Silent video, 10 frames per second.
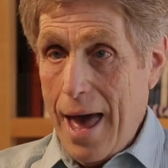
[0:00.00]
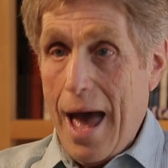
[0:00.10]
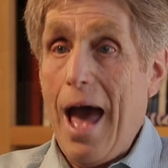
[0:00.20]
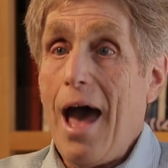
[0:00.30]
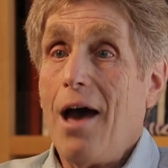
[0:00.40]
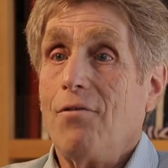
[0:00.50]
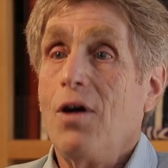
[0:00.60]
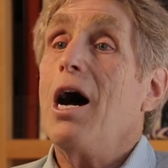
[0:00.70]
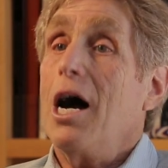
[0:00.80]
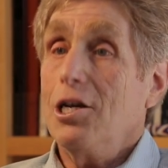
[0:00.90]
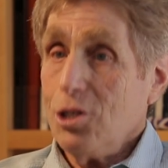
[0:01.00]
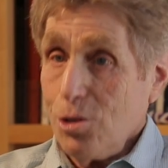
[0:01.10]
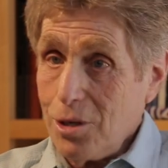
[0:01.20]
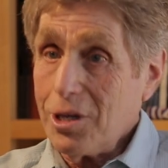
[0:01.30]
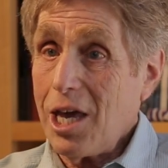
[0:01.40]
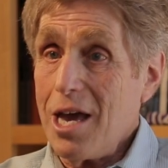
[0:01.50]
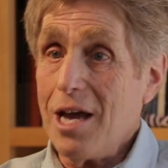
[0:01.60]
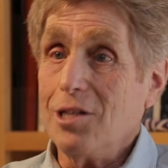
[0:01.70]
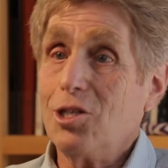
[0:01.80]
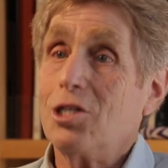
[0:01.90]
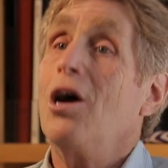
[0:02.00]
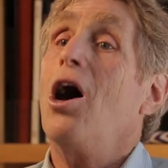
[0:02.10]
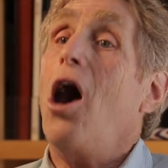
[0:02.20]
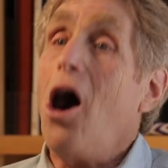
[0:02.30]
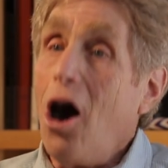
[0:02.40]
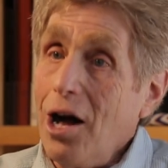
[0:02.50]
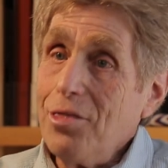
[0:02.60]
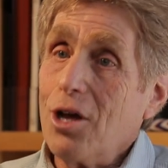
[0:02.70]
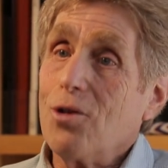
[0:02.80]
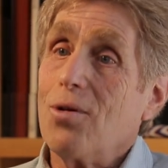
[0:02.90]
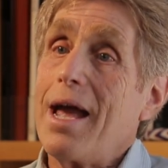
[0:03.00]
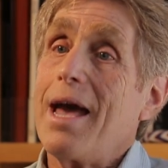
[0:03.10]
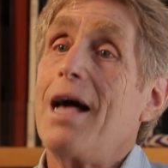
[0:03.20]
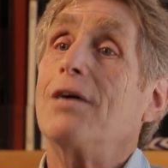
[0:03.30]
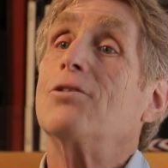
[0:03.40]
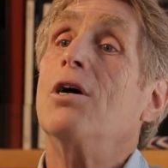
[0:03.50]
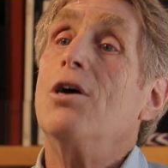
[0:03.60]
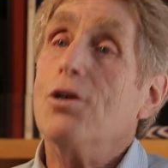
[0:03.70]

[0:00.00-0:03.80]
have high school kids on the ground